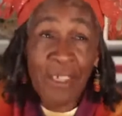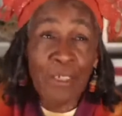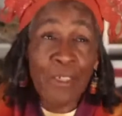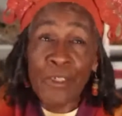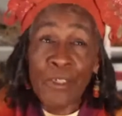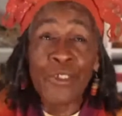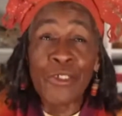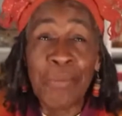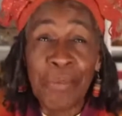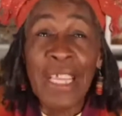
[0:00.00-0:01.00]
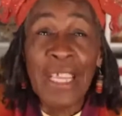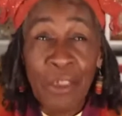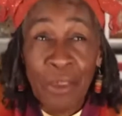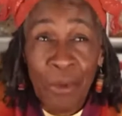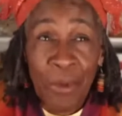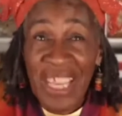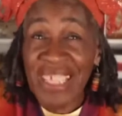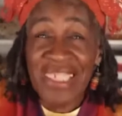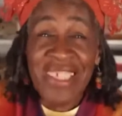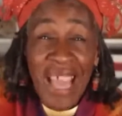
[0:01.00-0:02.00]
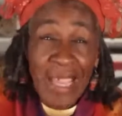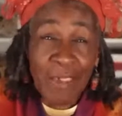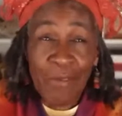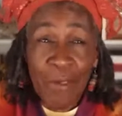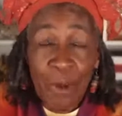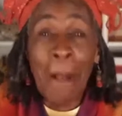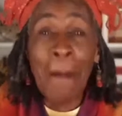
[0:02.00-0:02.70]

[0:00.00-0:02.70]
looks to bring you insightful,